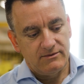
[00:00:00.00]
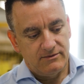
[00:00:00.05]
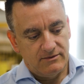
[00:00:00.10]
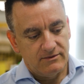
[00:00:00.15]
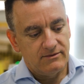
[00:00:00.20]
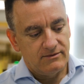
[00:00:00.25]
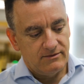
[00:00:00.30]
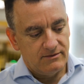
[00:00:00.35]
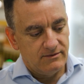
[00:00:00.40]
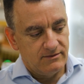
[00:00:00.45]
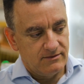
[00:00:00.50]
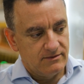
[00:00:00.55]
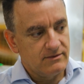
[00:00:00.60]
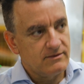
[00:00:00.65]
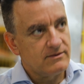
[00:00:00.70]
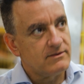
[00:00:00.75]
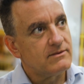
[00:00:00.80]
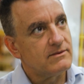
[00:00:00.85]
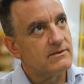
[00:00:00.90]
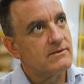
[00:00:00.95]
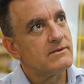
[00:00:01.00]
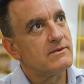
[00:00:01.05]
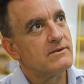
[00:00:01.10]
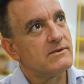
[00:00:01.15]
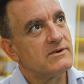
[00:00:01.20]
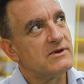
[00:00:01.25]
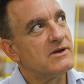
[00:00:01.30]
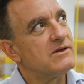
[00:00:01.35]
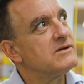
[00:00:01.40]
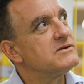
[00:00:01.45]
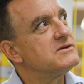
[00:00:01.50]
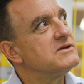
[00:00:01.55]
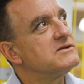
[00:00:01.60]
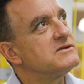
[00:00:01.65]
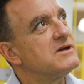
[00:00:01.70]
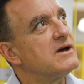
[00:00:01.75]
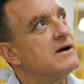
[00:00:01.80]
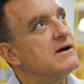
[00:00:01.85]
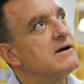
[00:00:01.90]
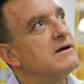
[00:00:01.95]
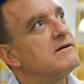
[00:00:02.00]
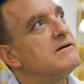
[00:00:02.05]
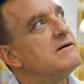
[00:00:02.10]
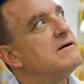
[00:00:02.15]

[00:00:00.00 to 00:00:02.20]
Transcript: draw through and uh, volumes that